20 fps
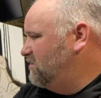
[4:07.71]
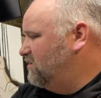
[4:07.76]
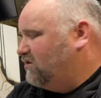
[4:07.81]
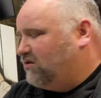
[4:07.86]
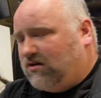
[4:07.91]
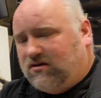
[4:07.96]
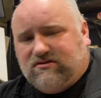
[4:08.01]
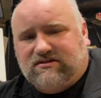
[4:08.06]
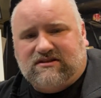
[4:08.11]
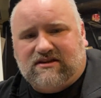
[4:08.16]

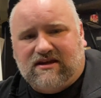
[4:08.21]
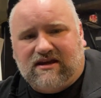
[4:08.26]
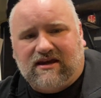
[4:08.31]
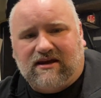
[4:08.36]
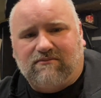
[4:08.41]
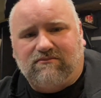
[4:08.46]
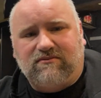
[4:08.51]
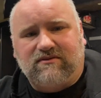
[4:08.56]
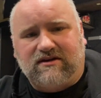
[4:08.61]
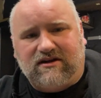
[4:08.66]
close to
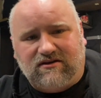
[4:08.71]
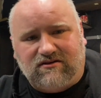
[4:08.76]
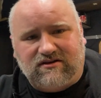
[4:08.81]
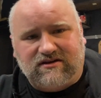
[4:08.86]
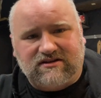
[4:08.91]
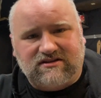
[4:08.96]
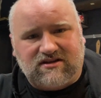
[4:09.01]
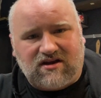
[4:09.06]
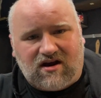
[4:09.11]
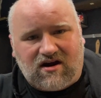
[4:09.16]
him near
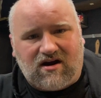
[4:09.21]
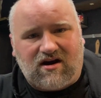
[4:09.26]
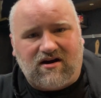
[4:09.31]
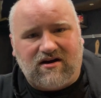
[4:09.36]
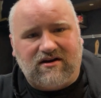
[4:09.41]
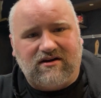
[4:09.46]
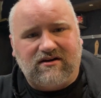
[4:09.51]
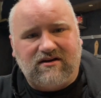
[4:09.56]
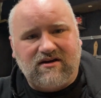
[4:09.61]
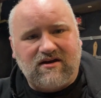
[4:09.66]
his
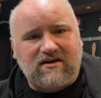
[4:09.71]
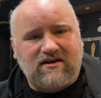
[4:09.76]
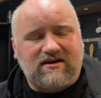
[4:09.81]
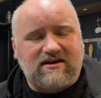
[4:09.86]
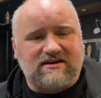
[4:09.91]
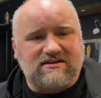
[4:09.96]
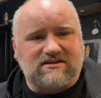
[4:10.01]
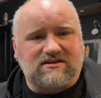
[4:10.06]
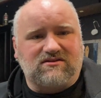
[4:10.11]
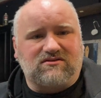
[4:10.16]
heart
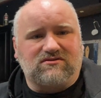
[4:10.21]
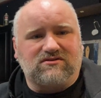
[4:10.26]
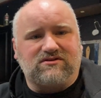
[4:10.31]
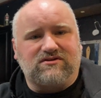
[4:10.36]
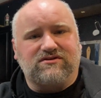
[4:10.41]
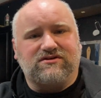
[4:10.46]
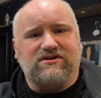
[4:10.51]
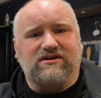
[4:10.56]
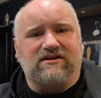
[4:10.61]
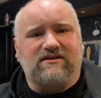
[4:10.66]
is an
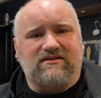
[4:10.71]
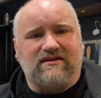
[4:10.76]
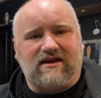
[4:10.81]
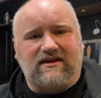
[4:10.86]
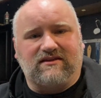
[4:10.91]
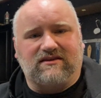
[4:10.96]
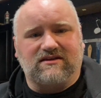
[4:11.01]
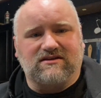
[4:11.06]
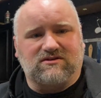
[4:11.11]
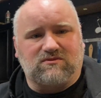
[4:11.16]
illusion
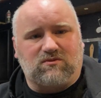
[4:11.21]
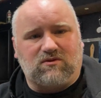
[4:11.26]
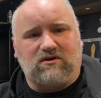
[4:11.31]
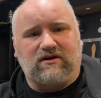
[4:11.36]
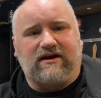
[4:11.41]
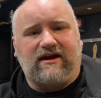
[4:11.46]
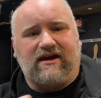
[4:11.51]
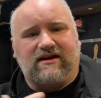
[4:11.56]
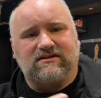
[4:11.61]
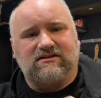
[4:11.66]
that this
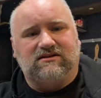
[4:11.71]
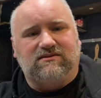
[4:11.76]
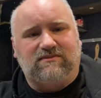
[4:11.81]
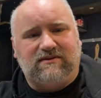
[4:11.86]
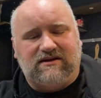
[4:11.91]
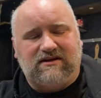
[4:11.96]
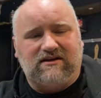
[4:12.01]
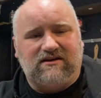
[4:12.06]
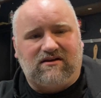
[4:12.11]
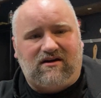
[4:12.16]
work has to
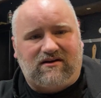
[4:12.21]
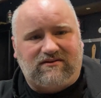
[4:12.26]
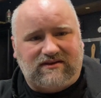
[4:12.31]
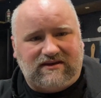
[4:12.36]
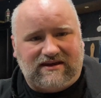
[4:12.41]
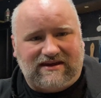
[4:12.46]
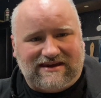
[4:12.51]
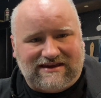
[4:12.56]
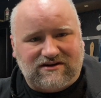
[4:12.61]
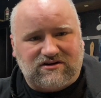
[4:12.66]
be on
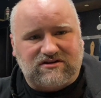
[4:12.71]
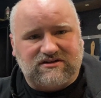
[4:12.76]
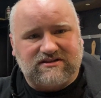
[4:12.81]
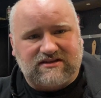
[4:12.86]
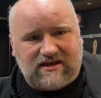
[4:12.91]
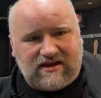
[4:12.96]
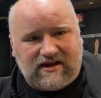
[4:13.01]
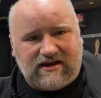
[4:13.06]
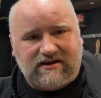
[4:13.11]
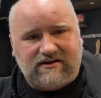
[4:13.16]
the inner
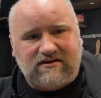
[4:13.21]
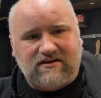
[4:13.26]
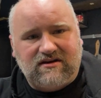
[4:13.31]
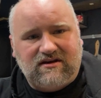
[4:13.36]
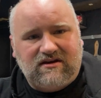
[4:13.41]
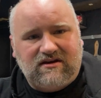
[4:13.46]
side,